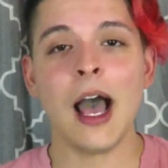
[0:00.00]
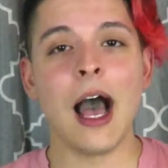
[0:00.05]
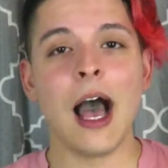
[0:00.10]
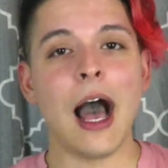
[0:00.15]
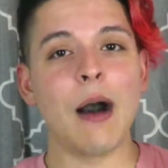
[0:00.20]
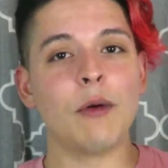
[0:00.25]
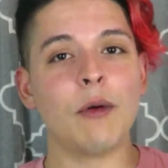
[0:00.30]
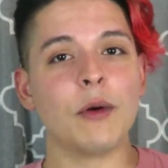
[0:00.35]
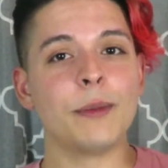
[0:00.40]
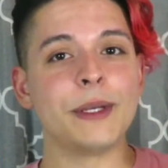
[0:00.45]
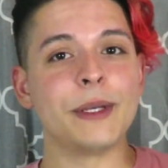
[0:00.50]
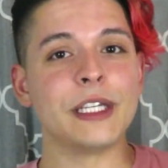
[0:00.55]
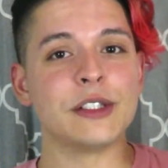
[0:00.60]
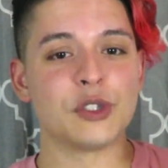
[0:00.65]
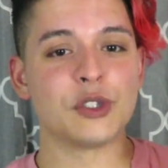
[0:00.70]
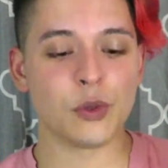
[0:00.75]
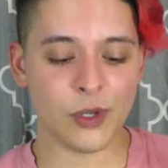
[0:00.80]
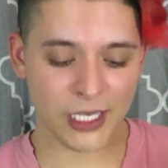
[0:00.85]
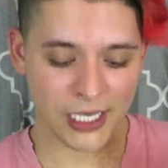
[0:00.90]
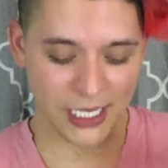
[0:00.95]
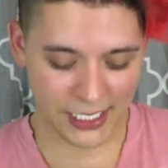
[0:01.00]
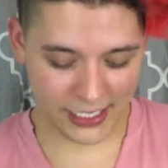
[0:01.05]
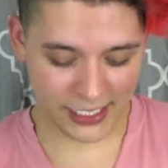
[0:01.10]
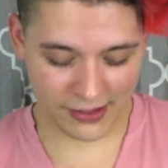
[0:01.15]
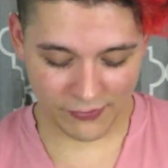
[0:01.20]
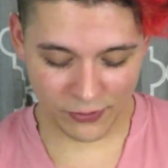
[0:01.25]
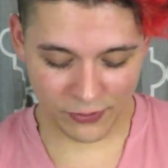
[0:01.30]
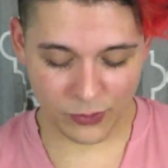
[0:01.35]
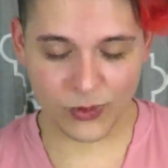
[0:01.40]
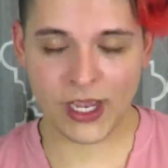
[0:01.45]
I will be doing a
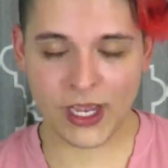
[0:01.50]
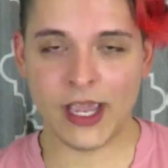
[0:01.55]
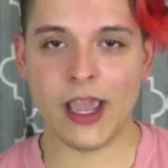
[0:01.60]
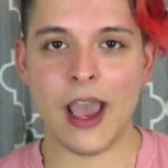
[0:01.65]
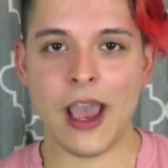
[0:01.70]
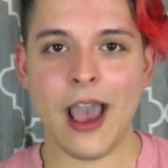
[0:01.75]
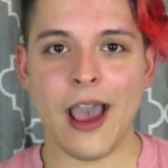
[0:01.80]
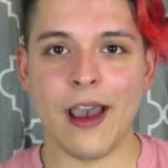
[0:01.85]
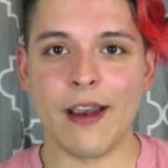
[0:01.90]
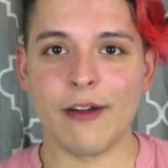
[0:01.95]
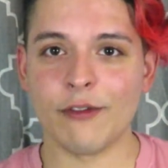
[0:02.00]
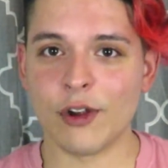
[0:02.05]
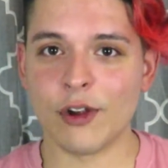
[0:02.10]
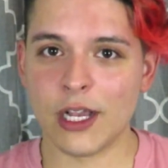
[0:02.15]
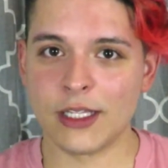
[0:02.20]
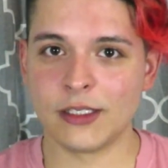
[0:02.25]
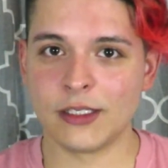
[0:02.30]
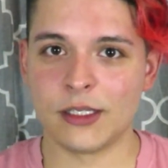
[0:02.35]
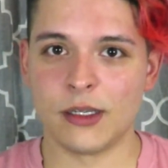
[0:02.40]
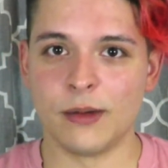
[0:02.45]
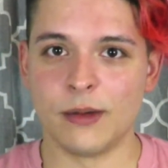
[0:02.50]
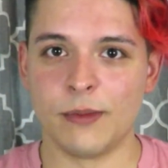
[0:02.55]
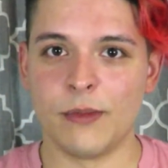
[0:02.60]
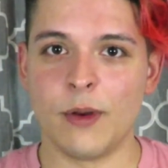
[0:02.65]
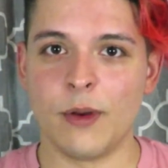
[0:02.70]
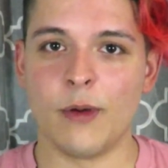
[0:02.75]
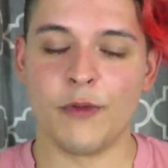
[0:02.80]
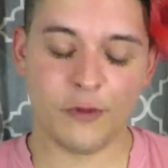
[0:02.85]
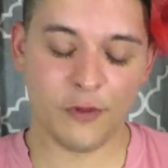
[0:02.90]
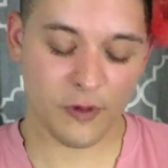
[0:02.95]
giveaway at random
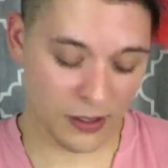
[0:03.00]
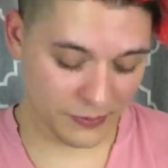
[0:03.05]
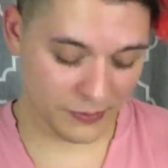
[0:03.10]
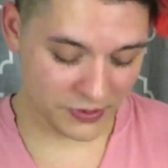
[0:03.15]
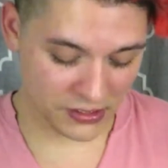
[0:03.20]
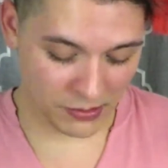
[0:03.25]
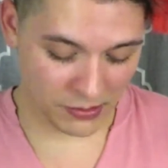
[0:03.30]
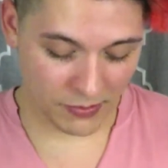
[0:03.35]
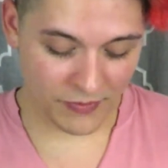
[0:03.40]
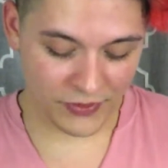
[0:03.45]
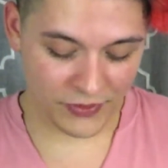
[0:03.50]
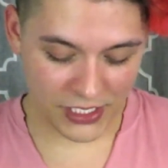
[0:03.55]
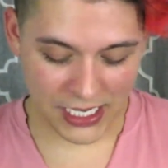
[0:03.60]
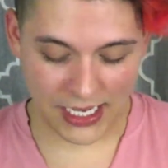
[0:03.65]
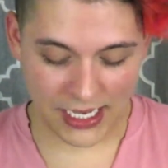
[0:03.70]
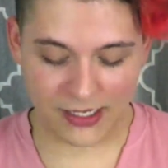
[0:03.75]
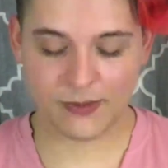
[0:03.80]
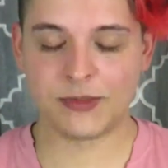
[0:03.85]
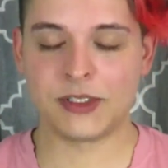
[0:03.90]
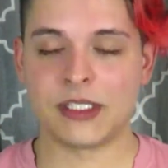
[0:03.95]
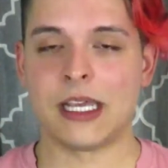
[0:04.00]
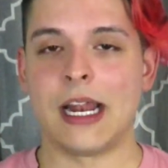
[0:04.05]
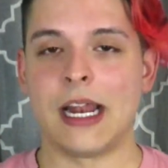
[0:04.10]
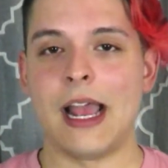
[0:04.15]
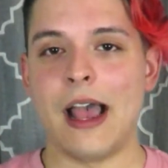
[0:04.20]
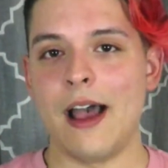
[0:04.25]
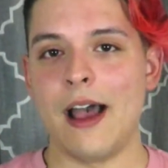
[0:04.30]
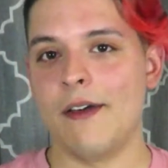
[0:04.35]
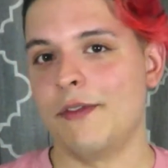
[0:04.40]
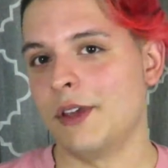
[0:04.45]
from some of the items that I
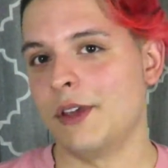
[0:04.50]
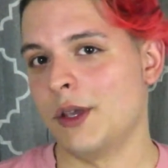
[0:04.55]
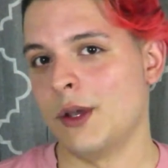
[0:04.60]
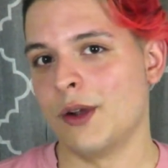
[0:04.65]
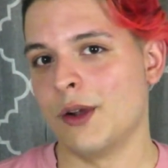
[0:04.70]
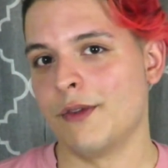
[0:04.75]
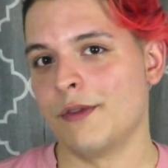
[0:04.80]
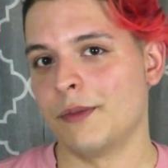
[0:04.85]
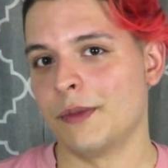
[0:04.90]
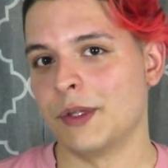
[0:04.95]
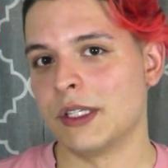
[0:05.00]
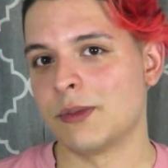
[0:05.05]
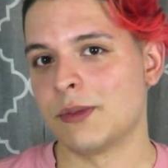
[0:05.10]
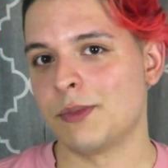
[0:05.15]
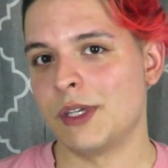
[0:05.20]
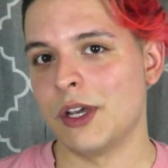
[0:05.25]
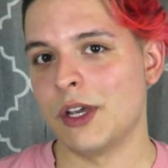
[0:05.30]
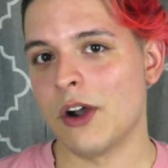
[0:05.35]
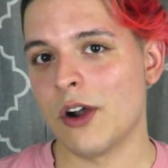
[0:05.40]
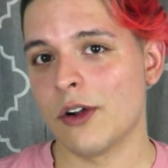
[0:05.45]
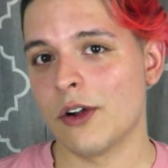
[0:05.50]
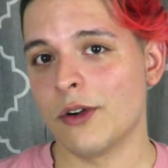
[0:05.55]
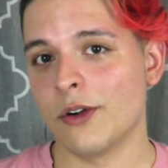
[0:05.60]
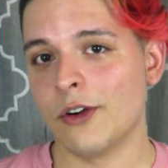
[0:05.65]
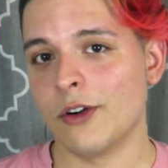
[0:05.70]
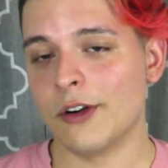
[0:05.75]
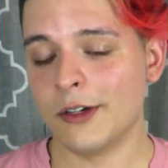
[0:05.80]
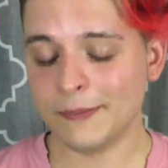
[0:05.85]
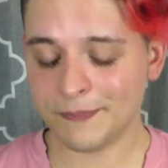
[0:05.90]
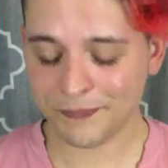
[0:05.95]
have here from this PR
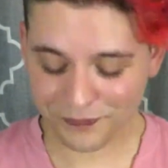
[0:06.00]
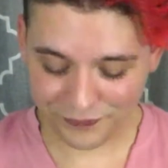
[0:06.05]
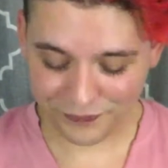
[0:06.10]
haul.